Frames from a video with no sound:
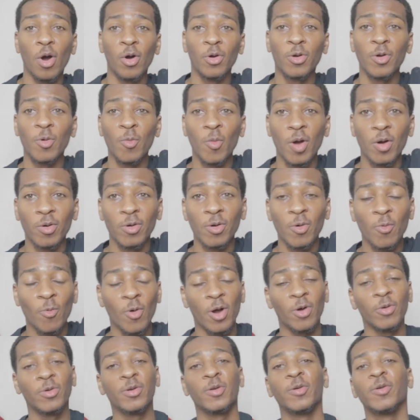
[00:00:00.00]
welcome, welcome,
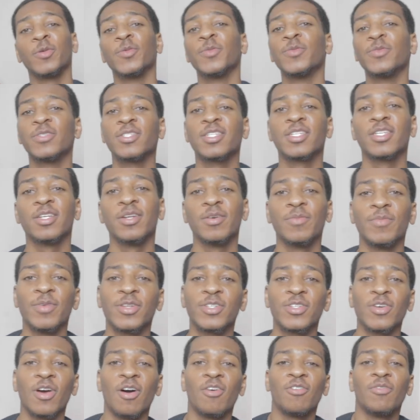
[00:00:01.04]
welcome to
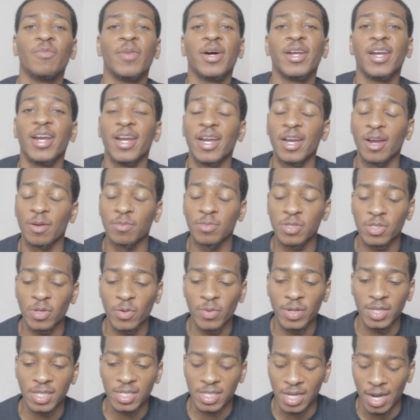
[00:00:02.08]
Mental Health Monday. I'm
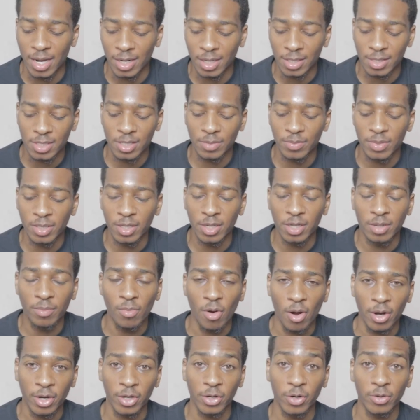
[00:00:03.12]
so excited to be
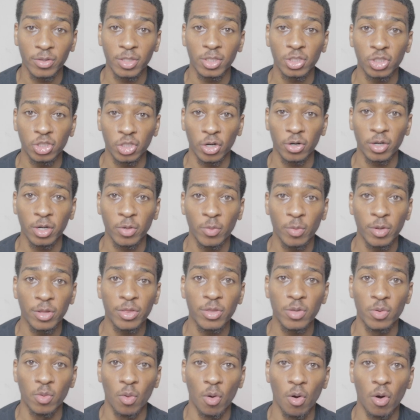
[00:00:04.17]
embarking on this journey
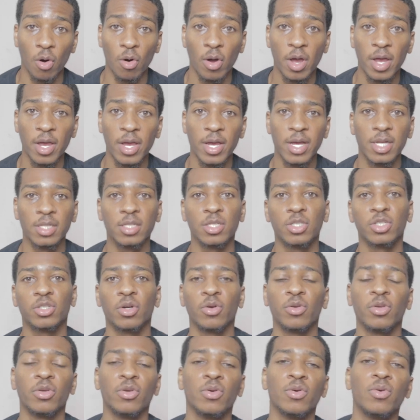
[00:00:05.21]
with you all to
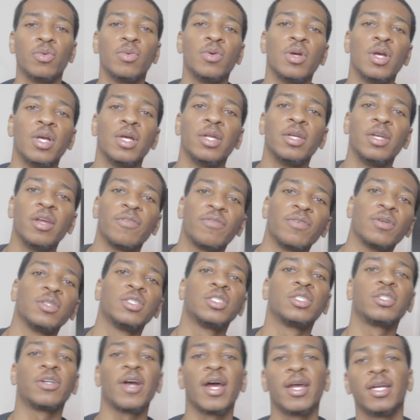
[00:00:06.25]
show you different
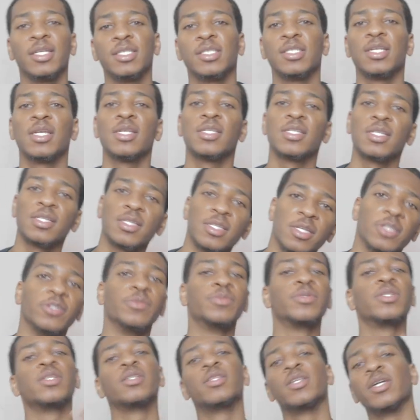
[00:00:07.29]
strategies and
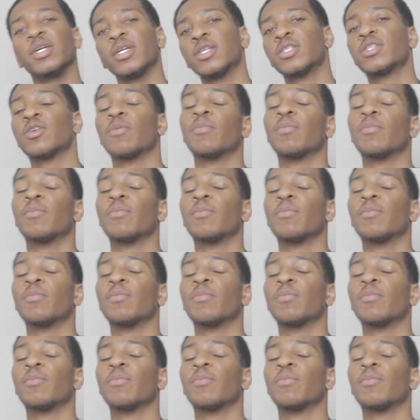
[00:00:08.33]
tips and things.